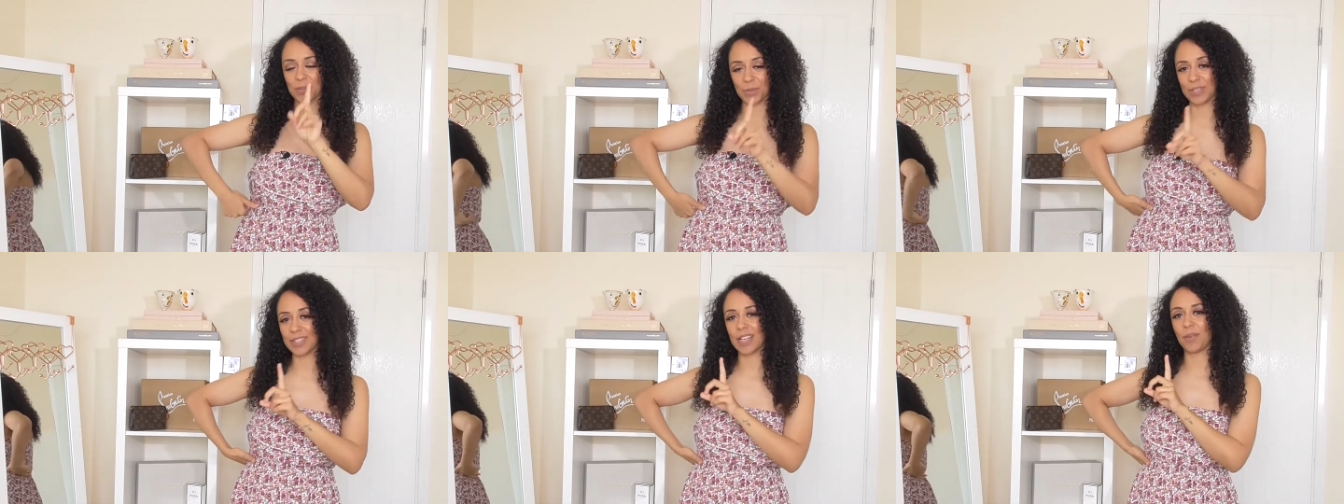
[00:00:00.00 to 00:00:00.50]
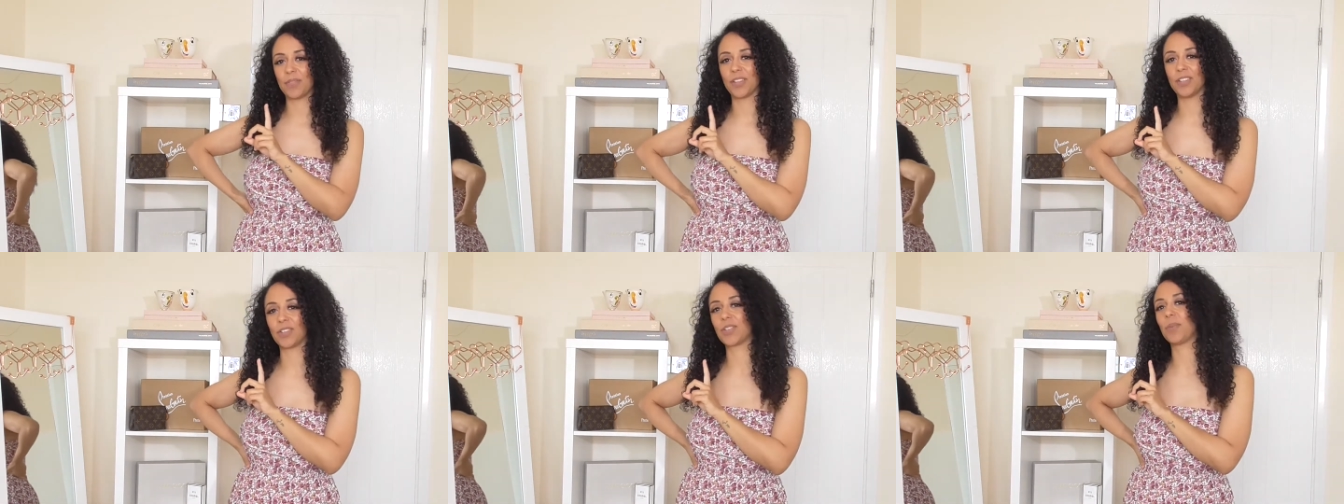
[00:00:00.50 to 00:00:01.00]
So we're going to start with
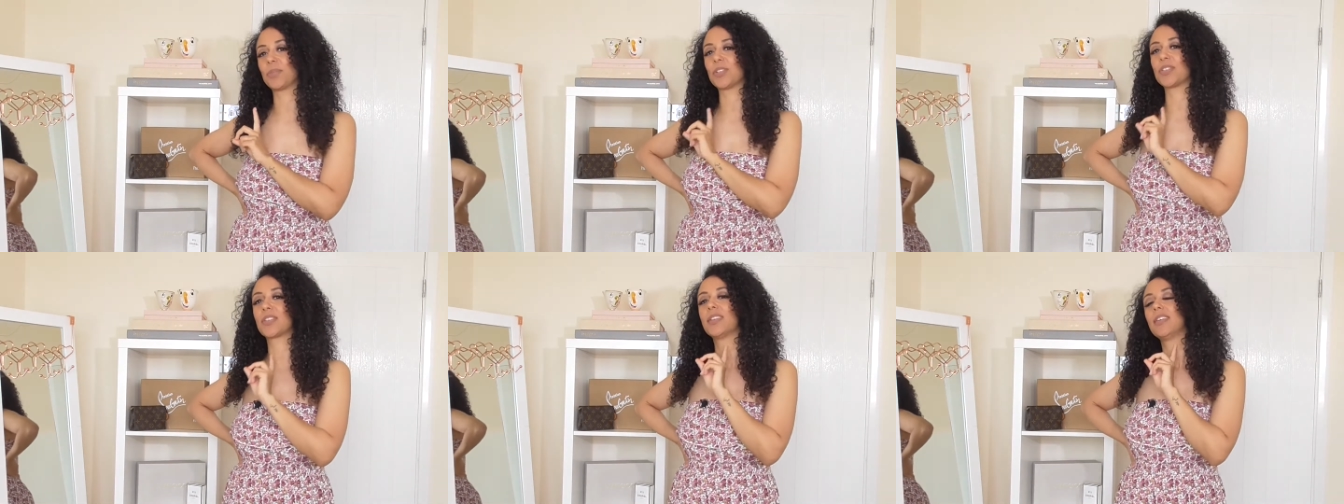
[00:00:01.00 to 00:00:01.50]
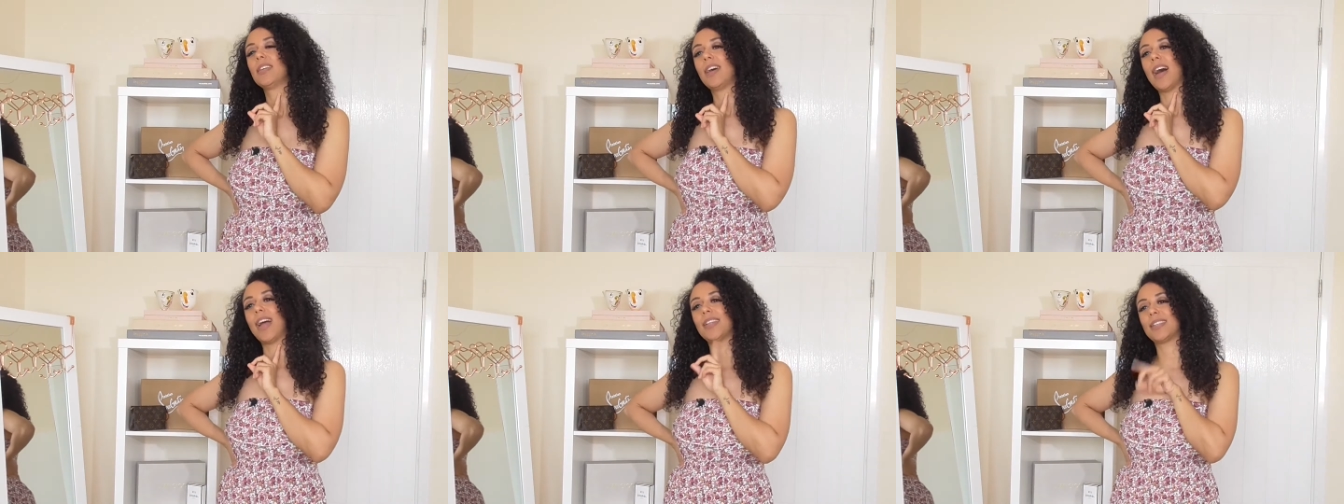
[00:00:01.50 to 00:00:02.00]
the looks options,
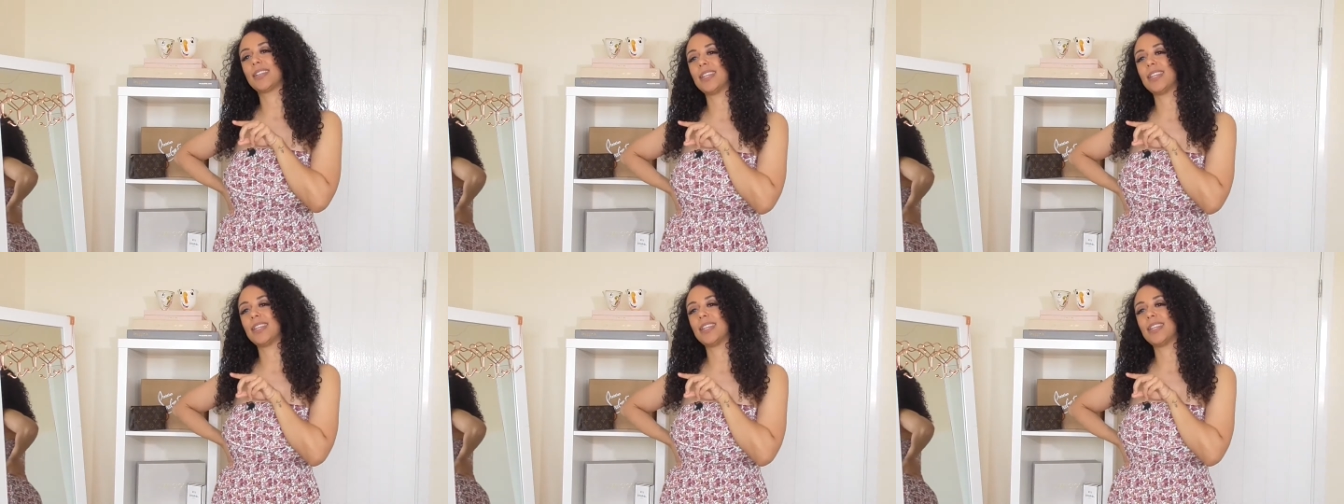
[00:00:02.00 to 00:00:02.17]
and